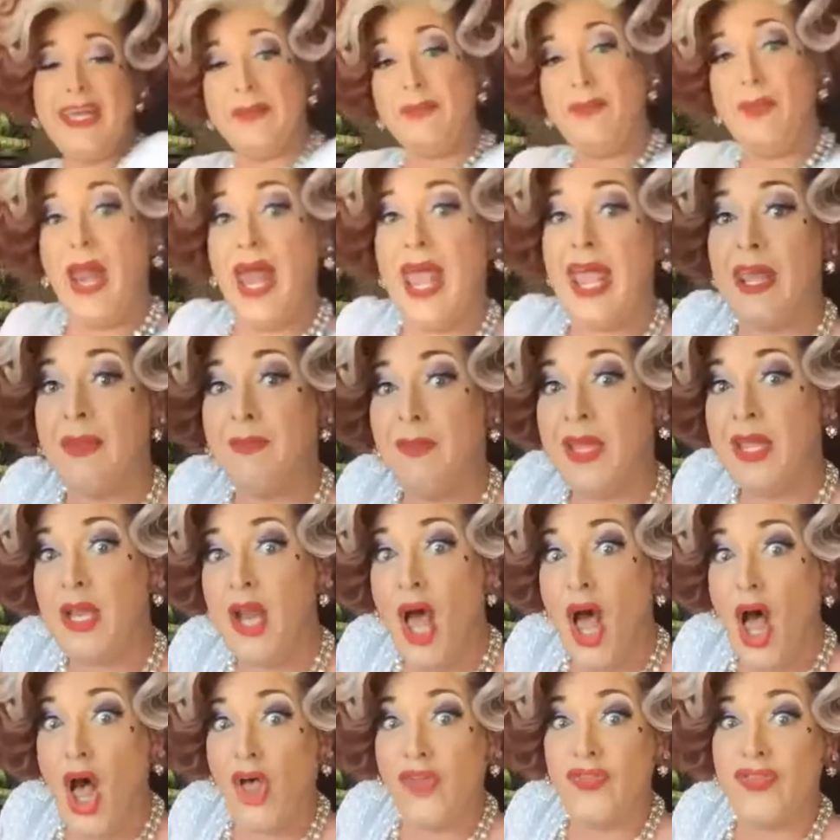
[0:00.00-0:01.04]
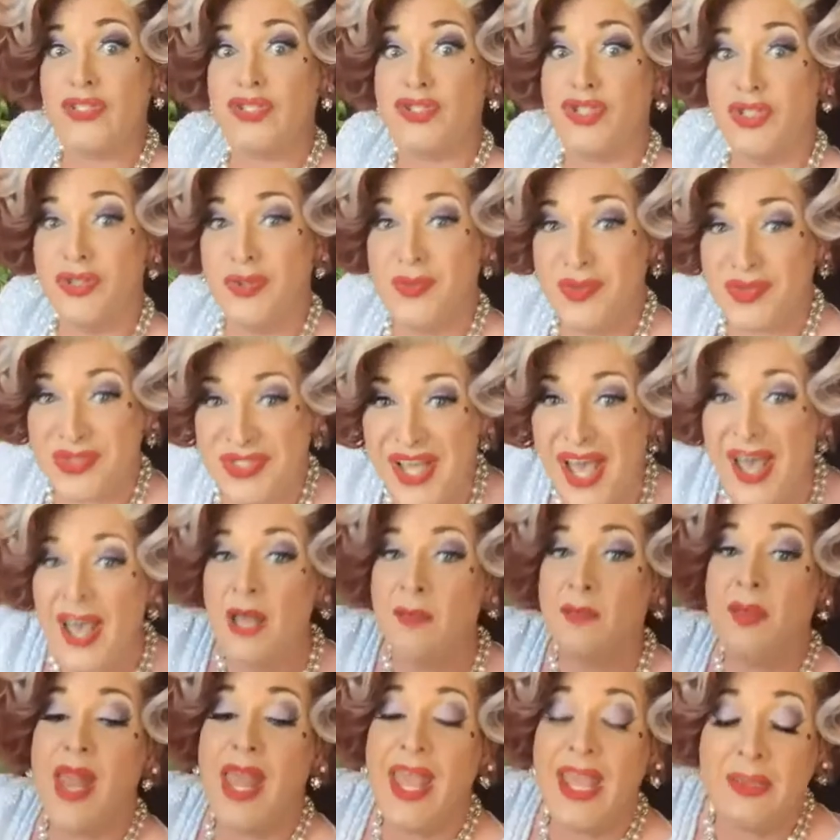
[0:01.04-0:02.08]
Blame it on the juice.
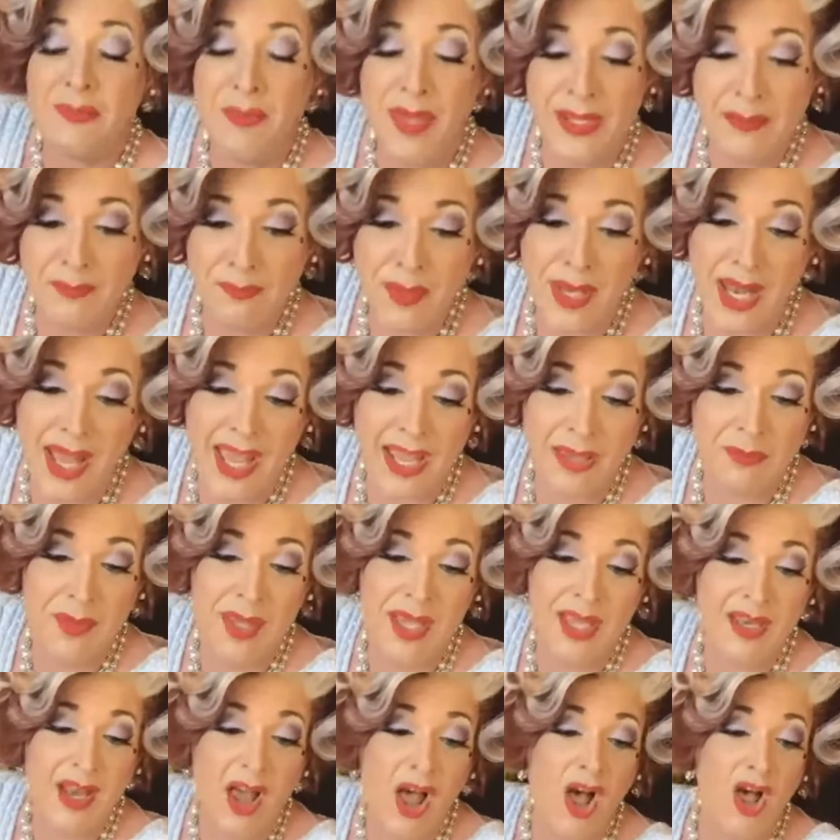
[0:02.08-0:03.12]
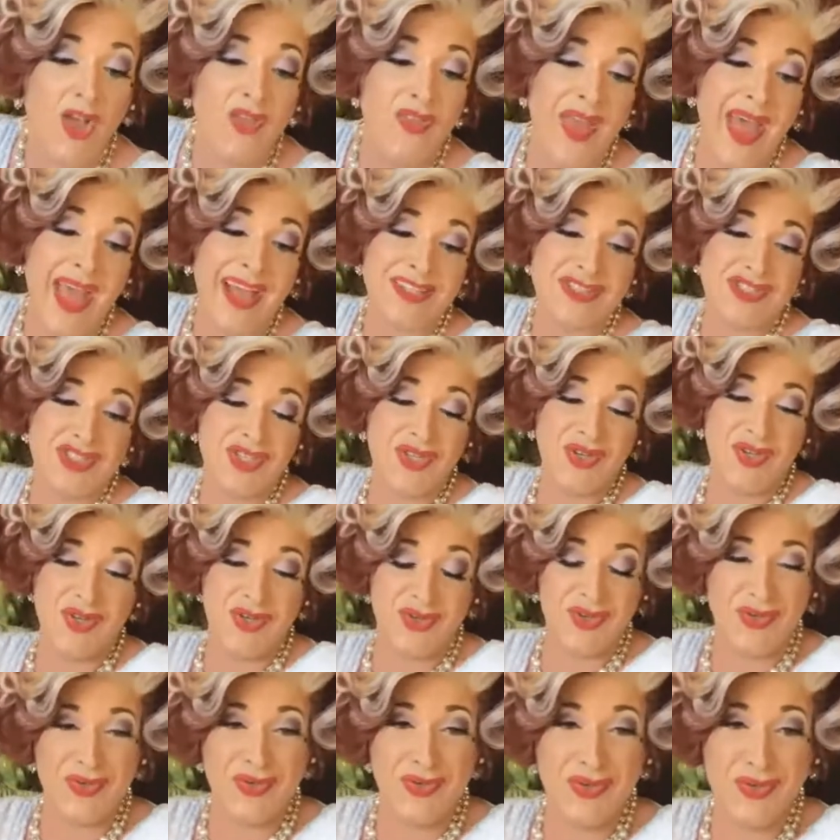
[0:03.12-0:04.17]
Blame it on that
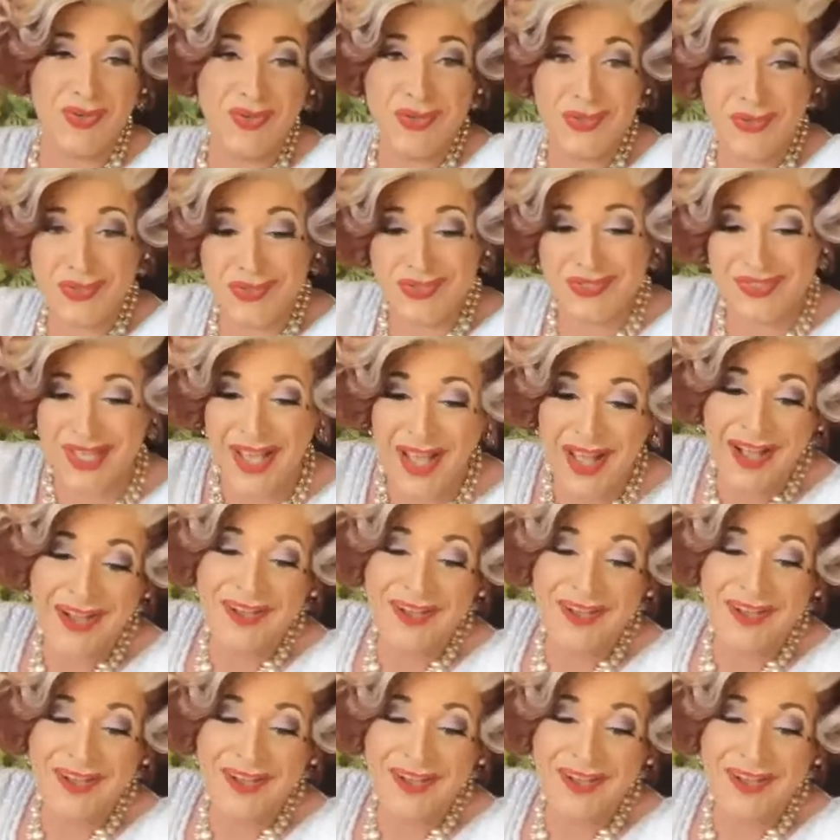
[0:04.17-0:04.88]
juice.